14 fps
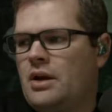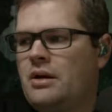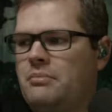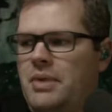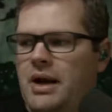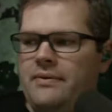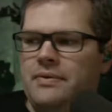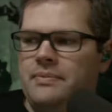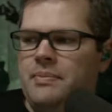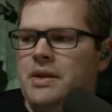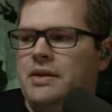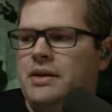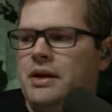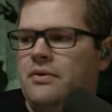I've
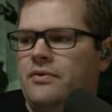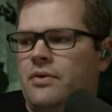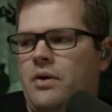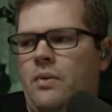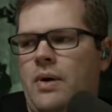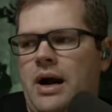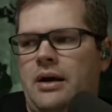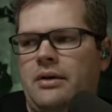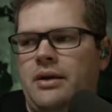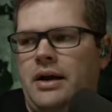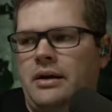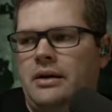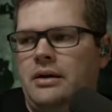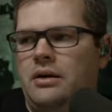been thinking for a while
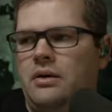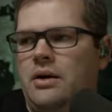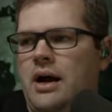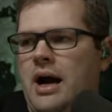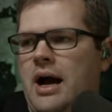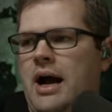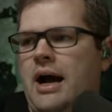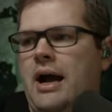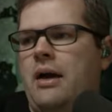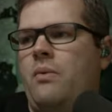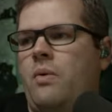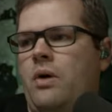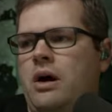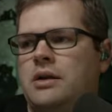that, you know what, I
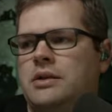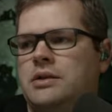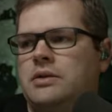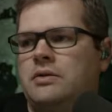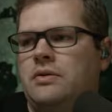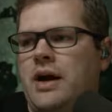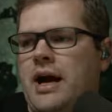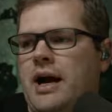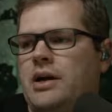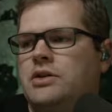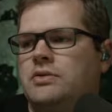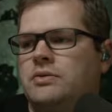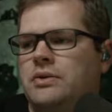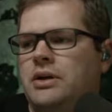want to
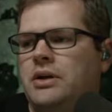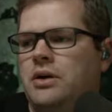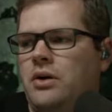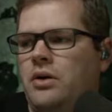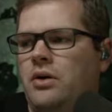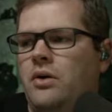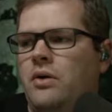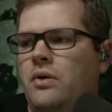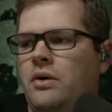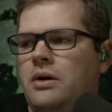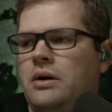actually go